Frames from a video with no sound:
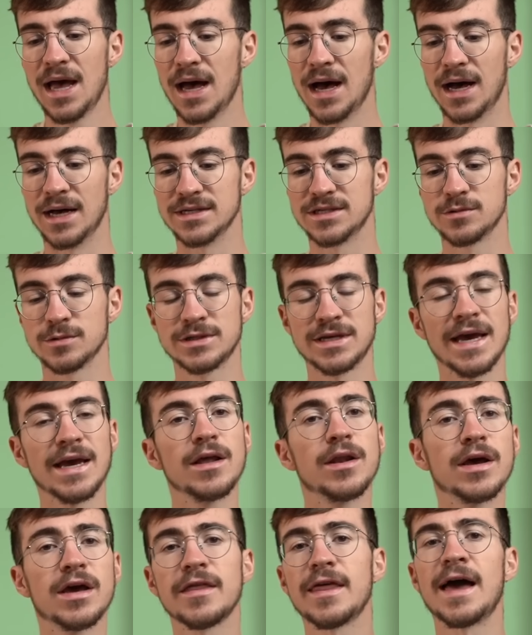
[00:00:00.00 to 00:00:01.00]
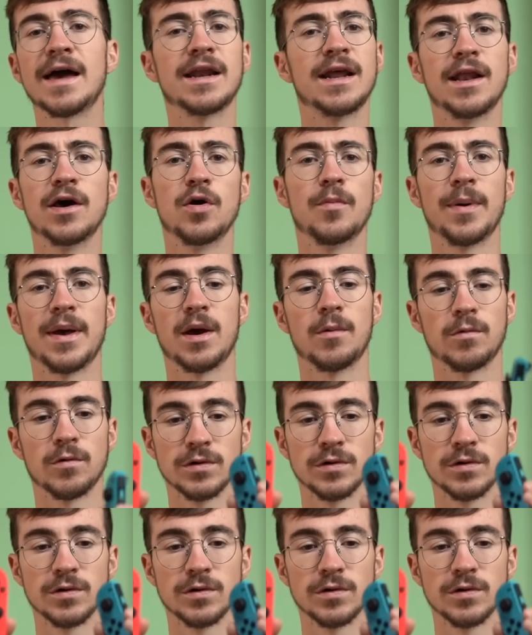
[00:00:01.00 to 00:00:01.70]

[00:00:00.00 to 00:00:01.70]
uh, so we'll take a look at that in a little bit.